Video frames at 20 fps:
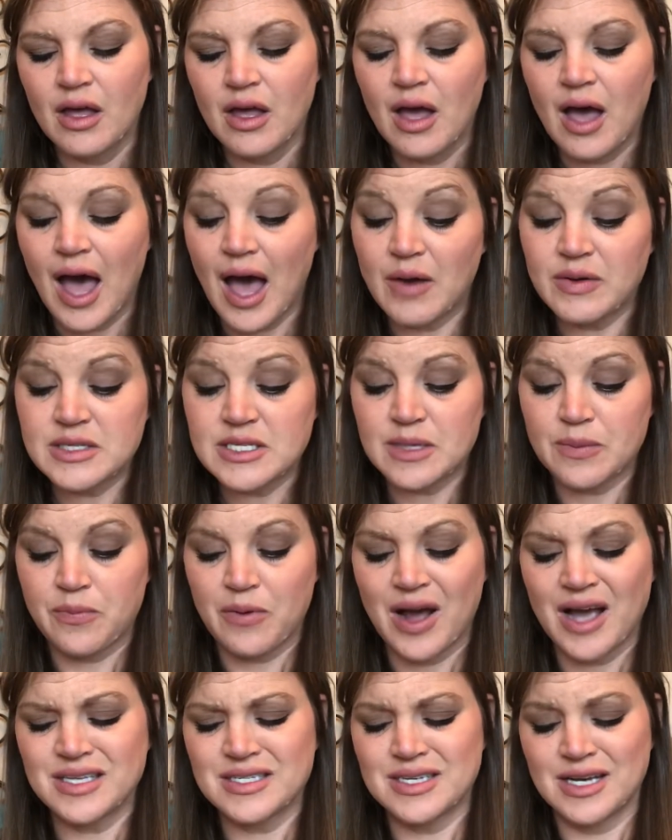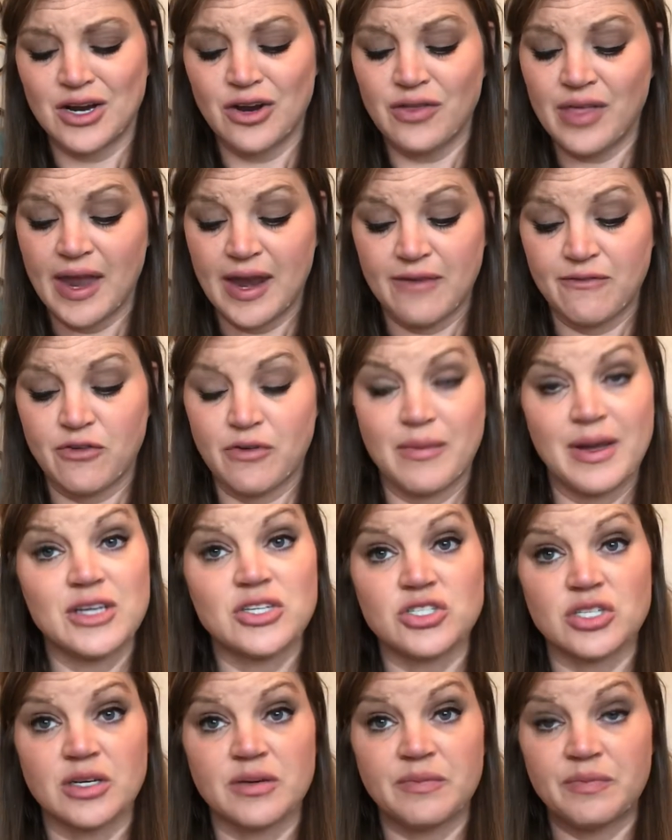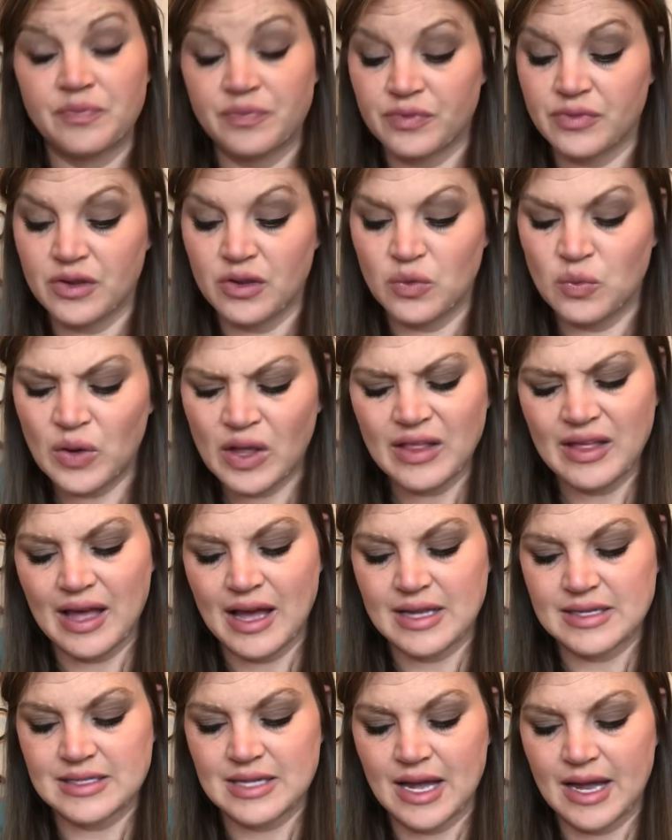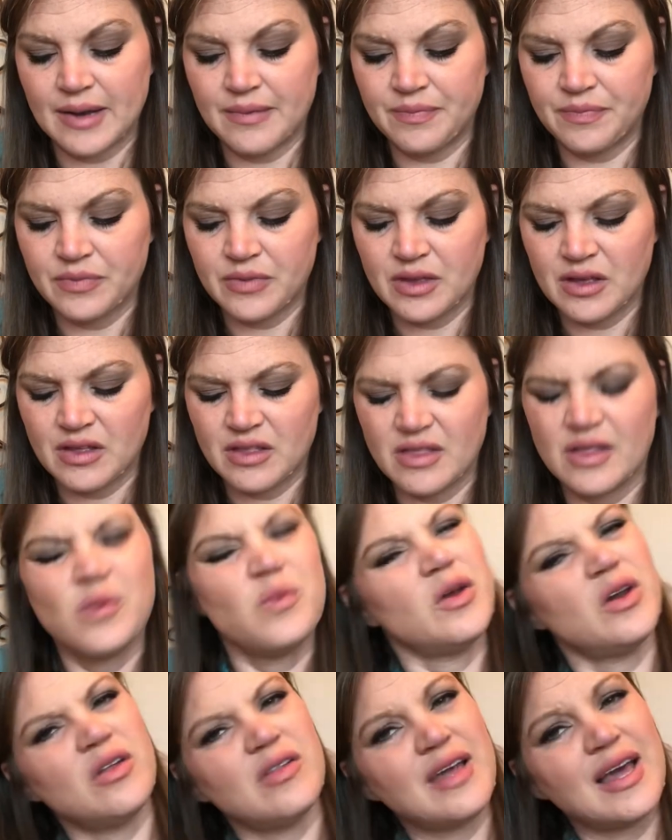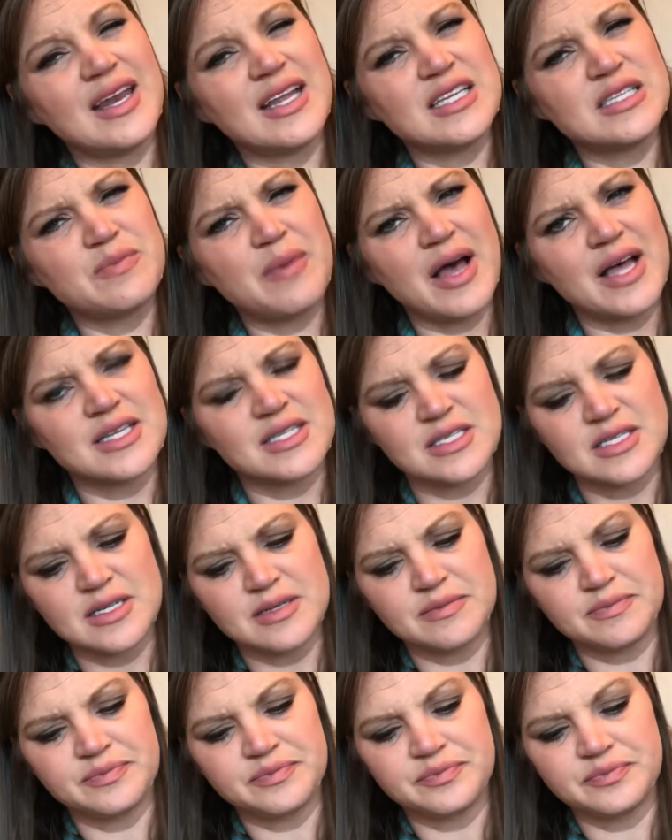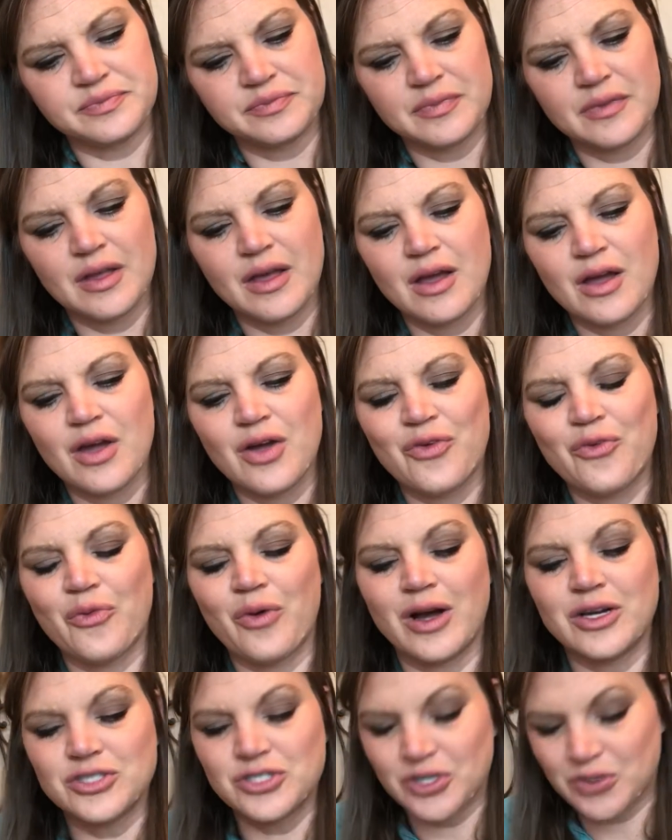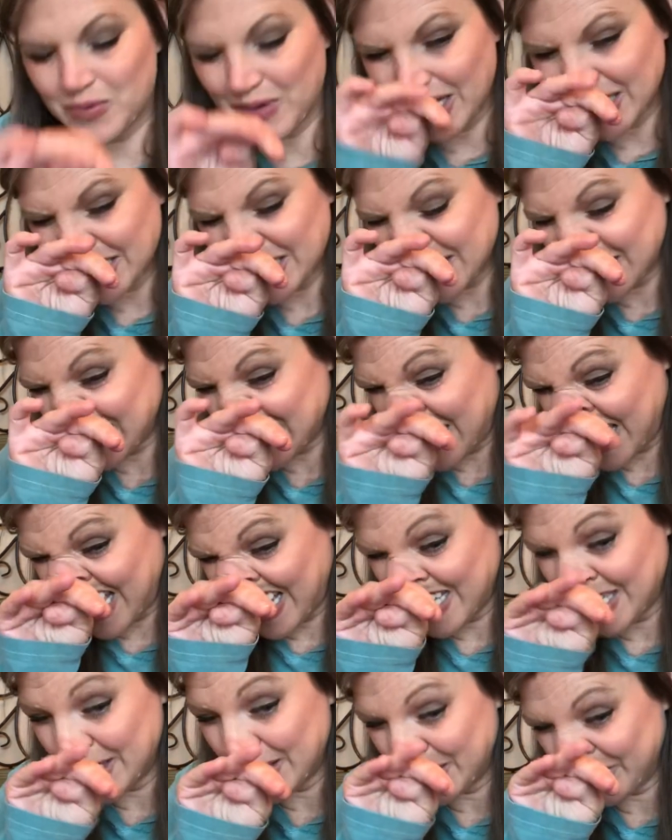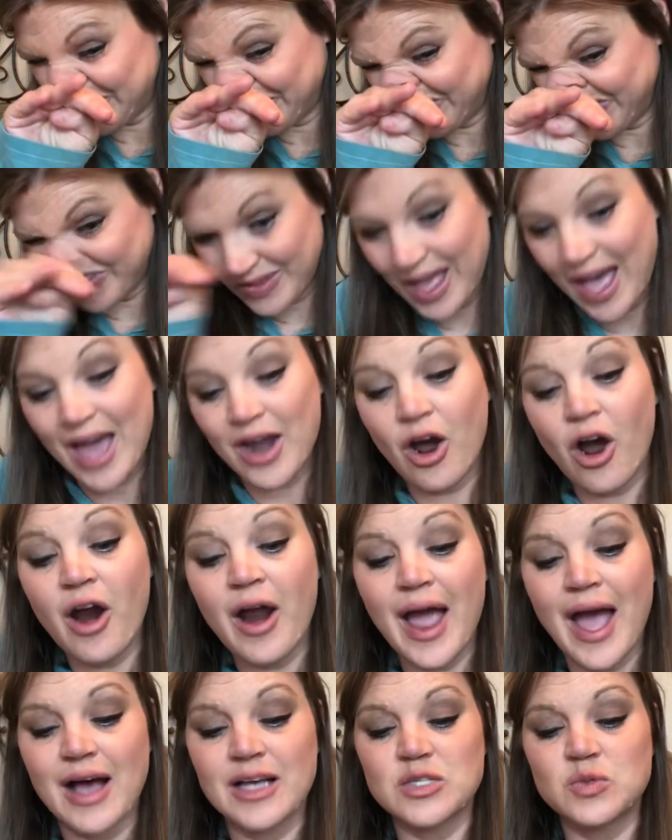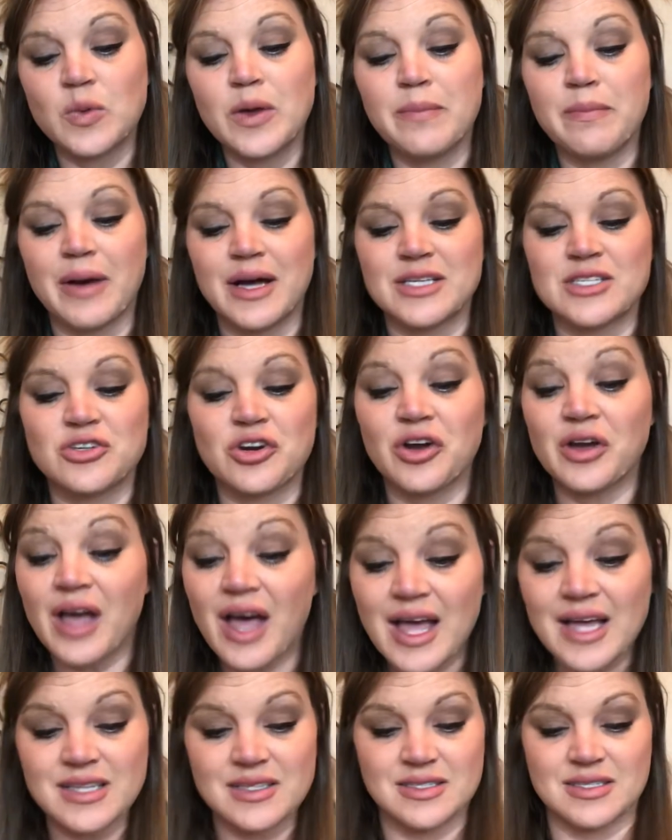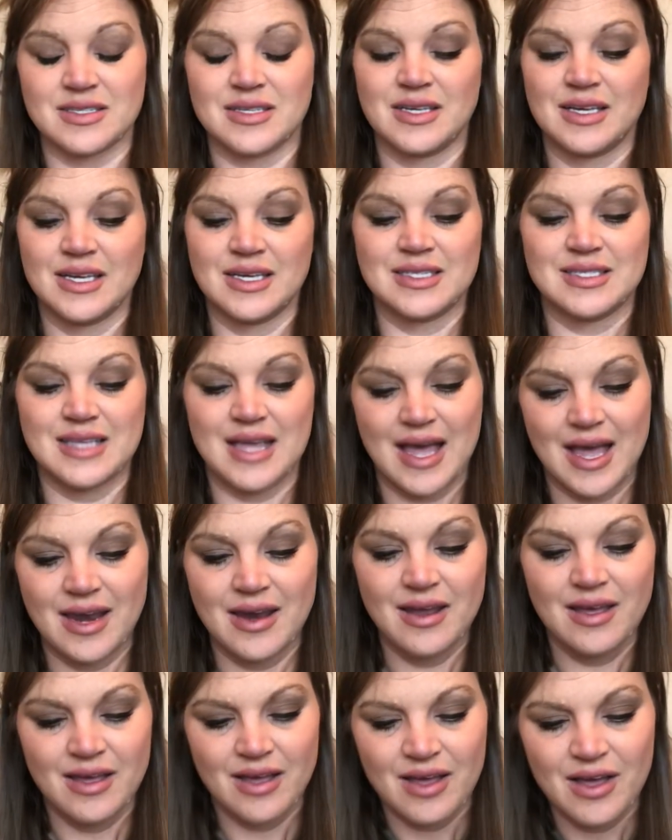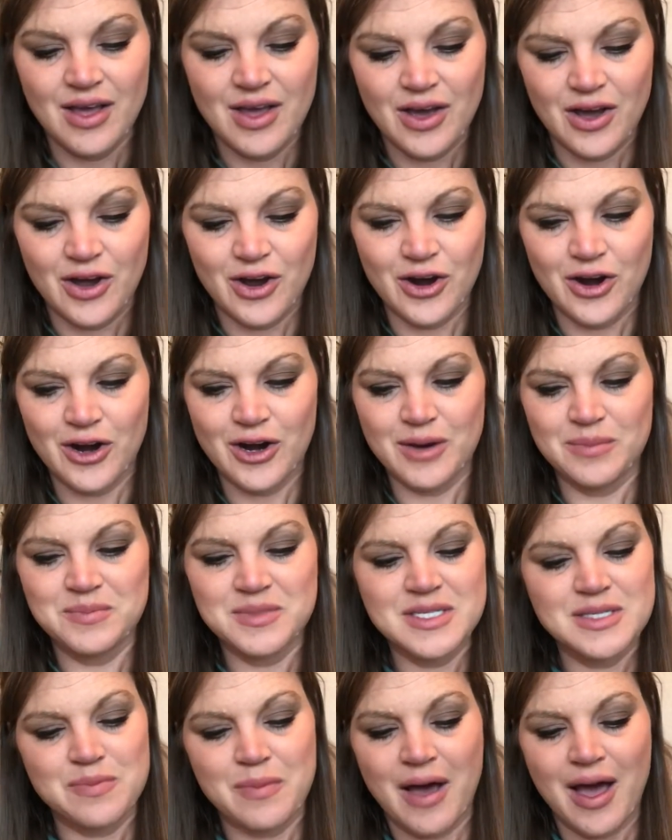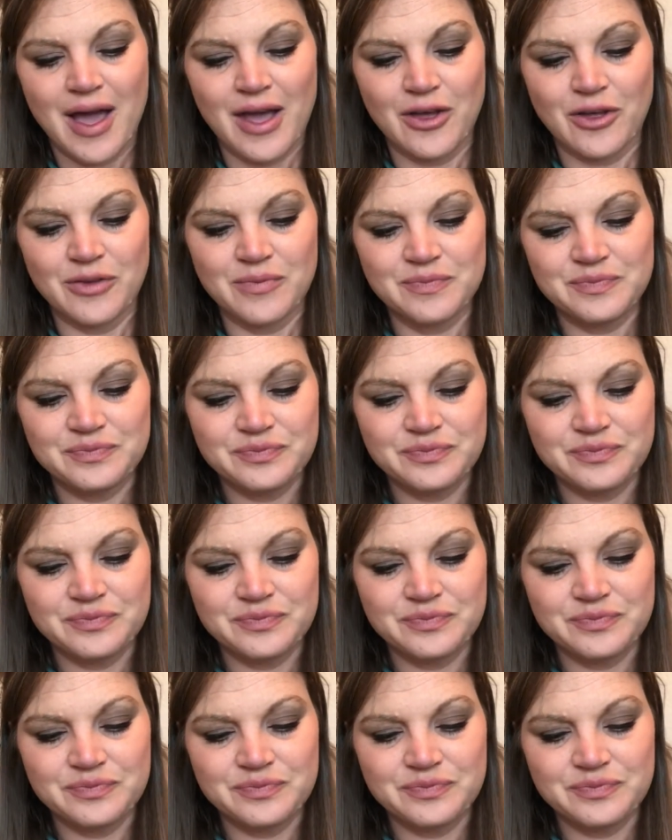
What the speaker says: I was surprised to hear that information. Really, I said. Then what do ladies bust? Roger raised his hand. At our house, we bust our guts, he said. Herb smiled.